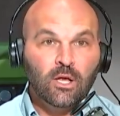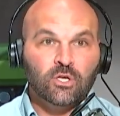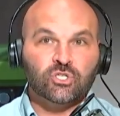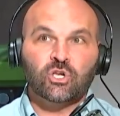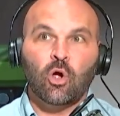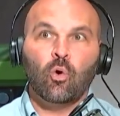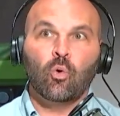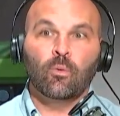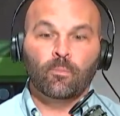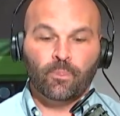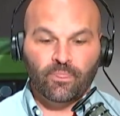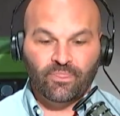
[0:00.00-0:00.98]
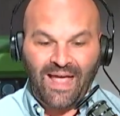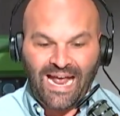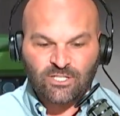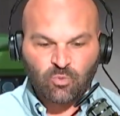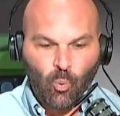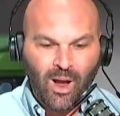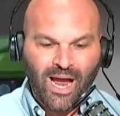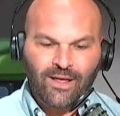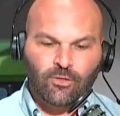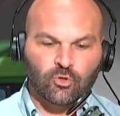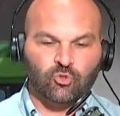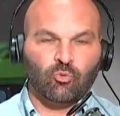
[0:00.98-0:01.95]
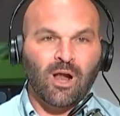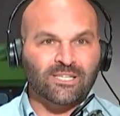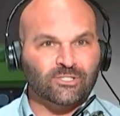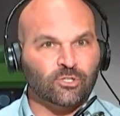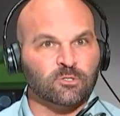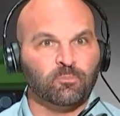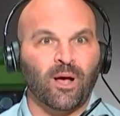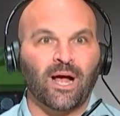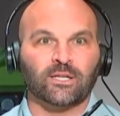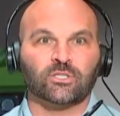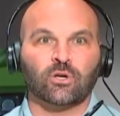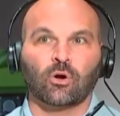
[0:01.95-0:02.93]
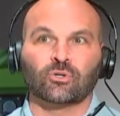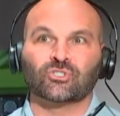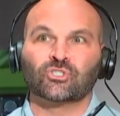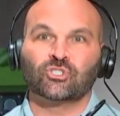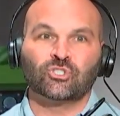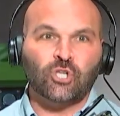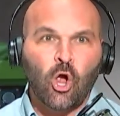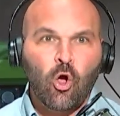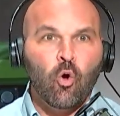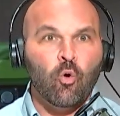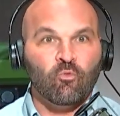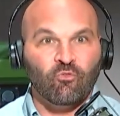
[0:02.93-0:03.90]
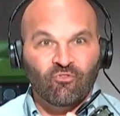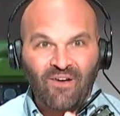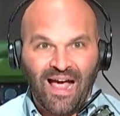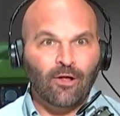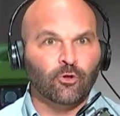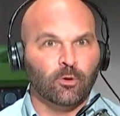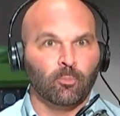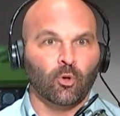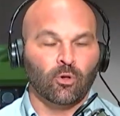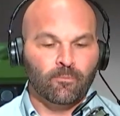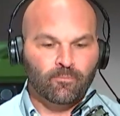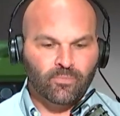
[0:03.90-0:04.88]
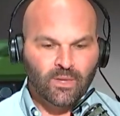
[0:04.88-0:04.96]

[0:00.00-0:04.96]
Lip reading: So that's why those roster spots are so valuable.